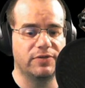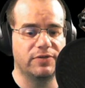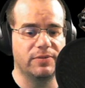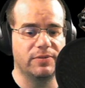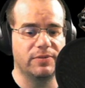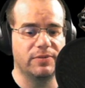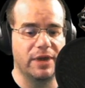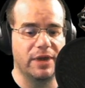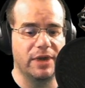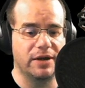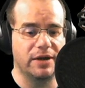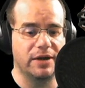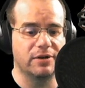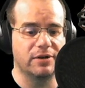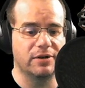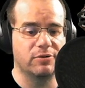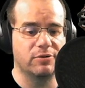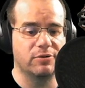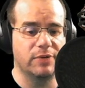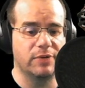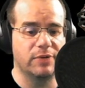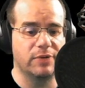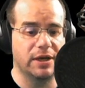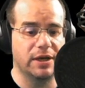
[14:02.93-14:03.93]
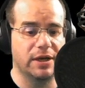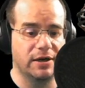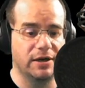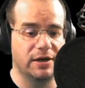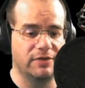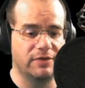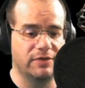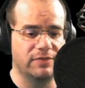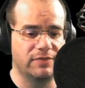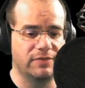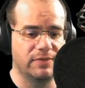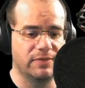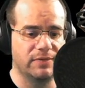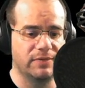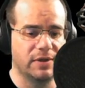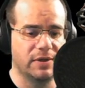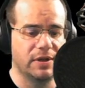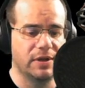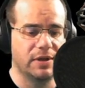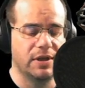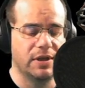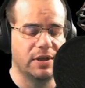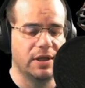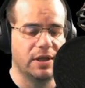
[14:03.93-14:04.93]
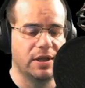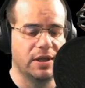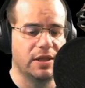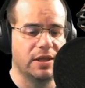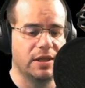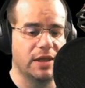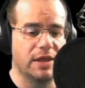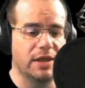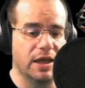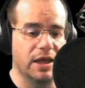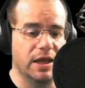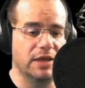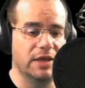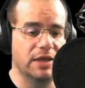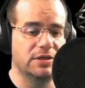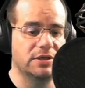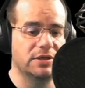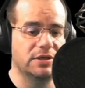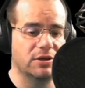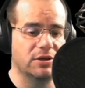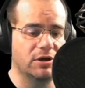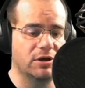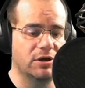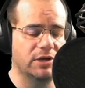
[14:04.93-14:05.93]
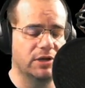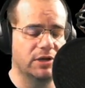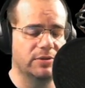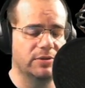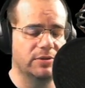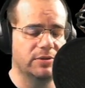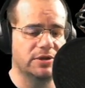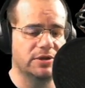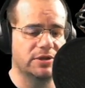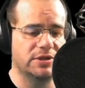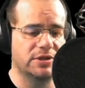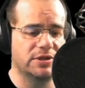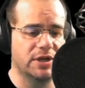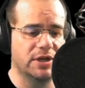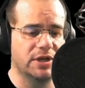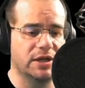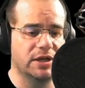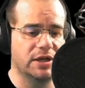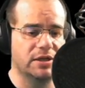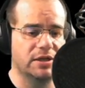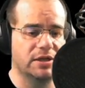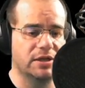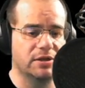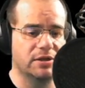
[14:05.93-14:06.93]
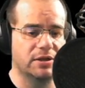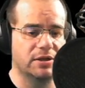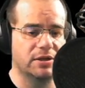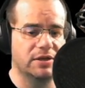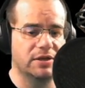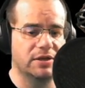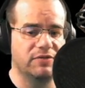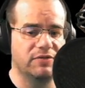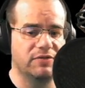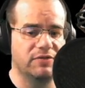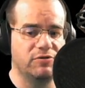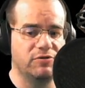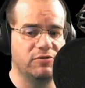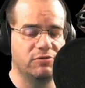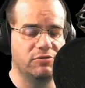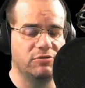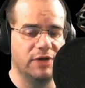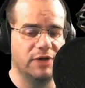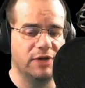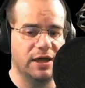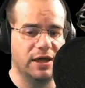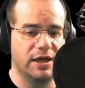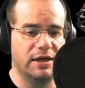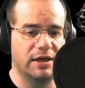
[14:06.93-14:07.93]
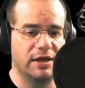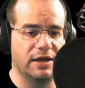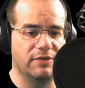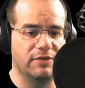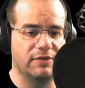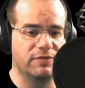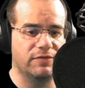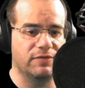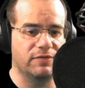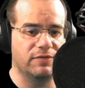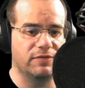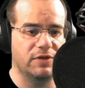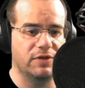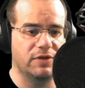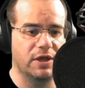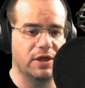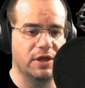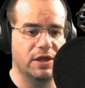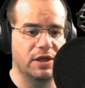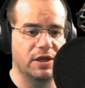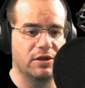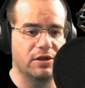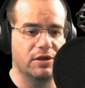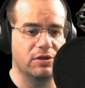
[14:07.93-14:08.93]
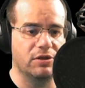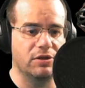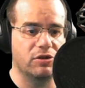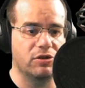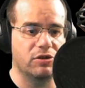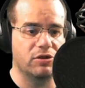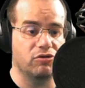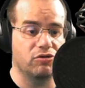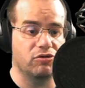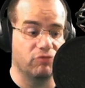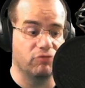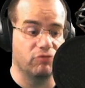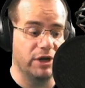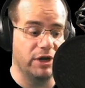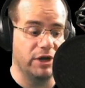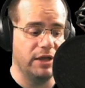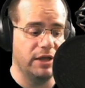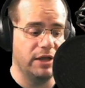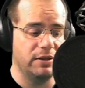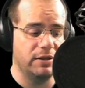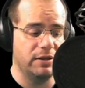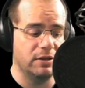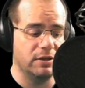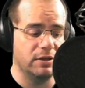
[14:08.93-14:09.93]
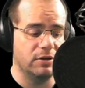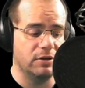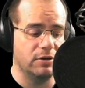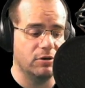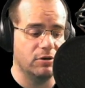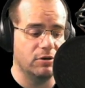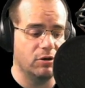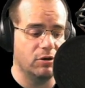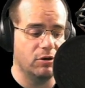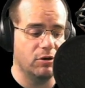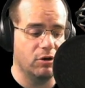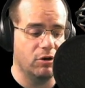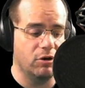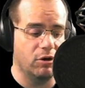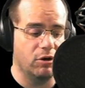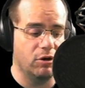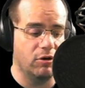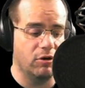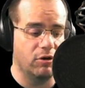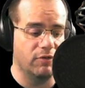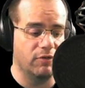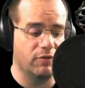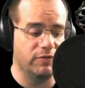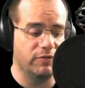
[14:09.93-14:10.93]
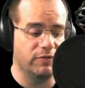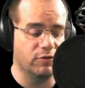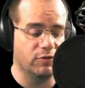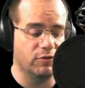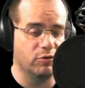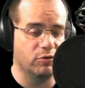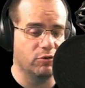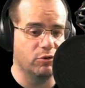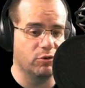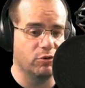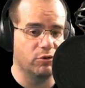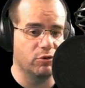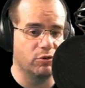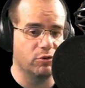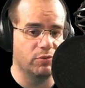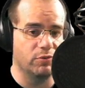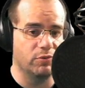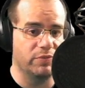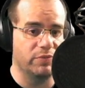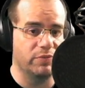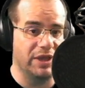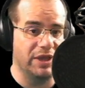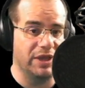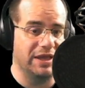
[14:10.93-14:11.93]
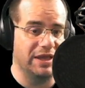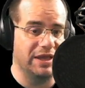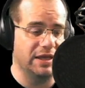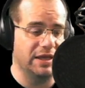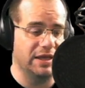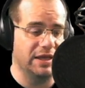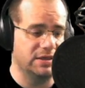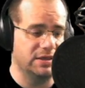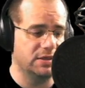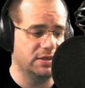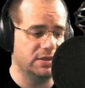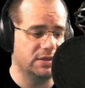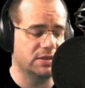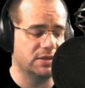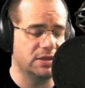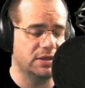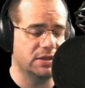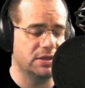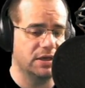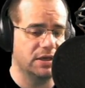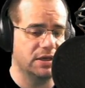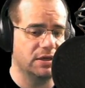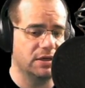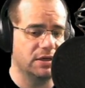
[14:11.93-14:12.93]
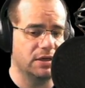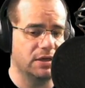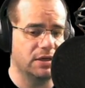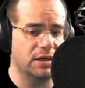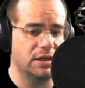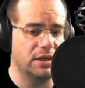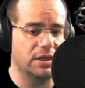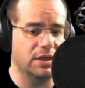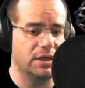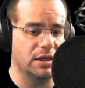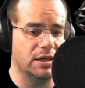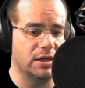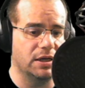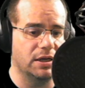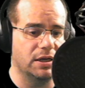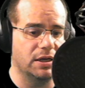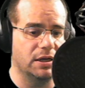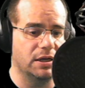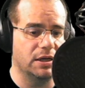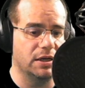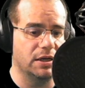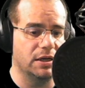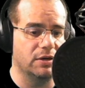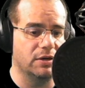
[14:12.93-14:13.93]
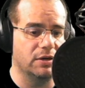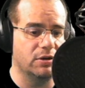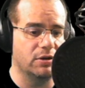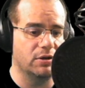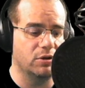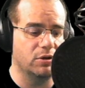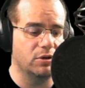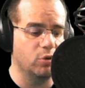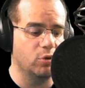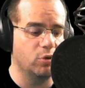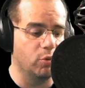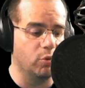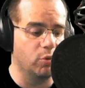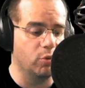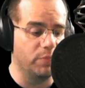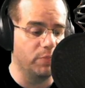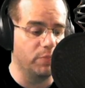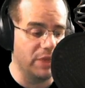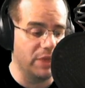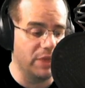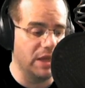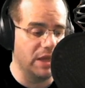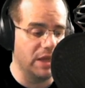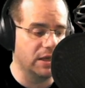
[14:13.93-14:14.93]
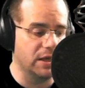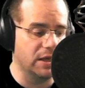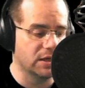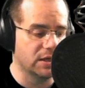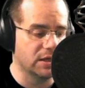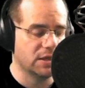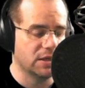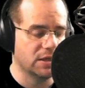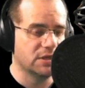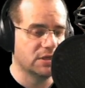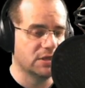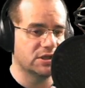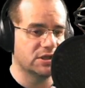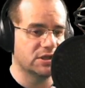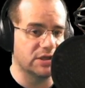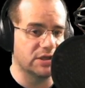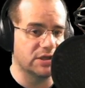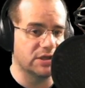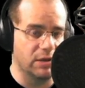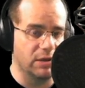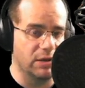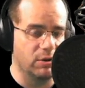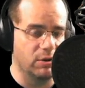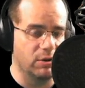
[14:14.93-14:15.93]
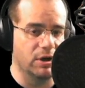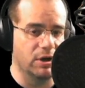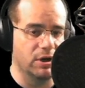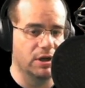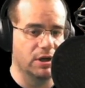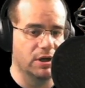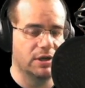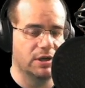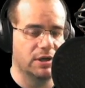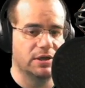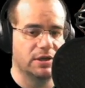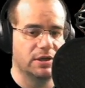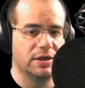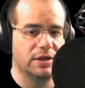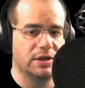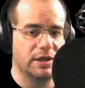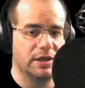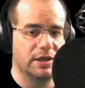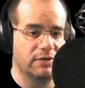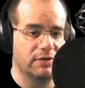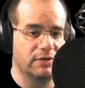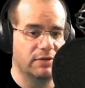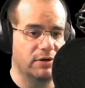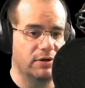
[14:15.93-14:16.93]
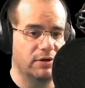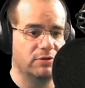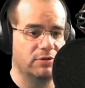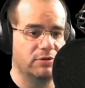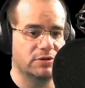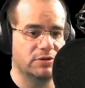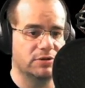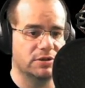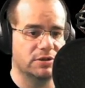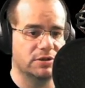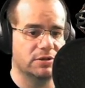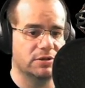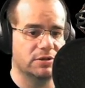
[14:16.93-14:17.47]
the mana quick enough, there is an argument to say that if you can have 3 of your big hitters, or big, slower heroes